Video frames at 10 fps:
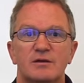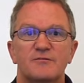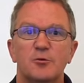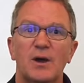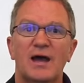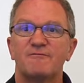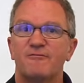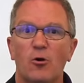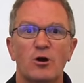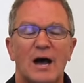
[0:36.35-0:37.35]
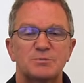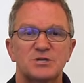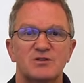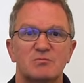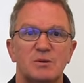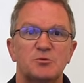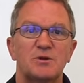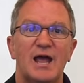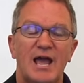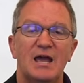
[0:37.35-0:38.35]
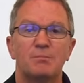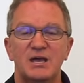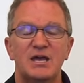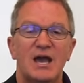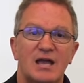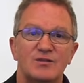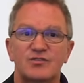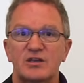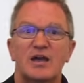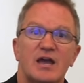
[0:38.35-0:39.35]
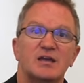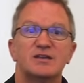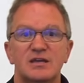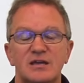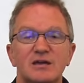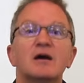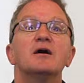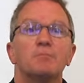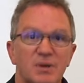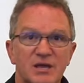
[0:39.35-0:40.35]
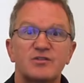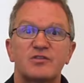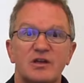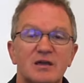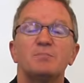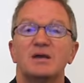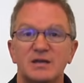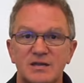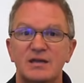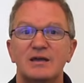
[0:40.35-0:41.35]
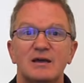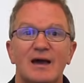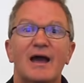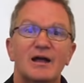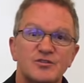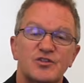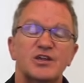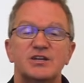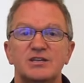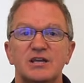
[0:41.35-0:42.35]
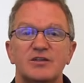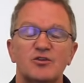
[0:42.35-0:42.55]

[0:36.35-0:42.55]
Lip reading: If you had four options, it would be between A and B, A and C, A and D, B and C, B and D, and C and D.